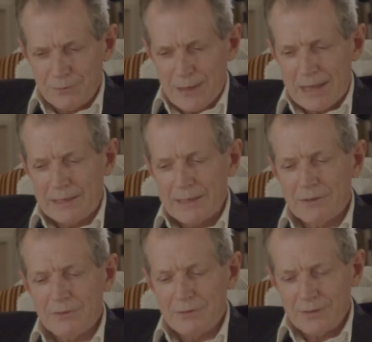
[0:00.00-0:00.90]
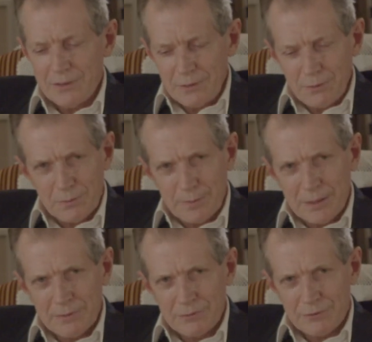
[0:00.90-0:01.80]
Fairley continued to be
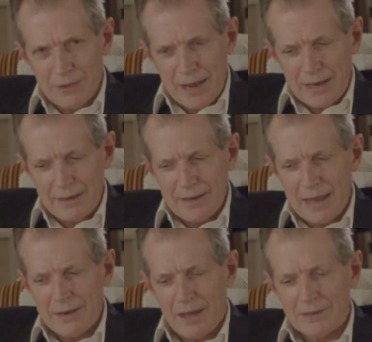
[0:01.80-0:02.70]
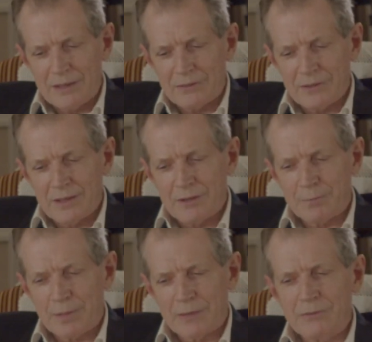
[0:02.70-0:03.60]
constrained and uneasy in his
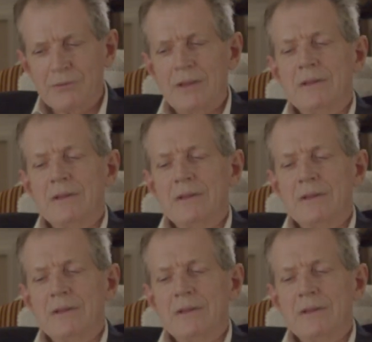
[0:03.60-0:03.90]
presence,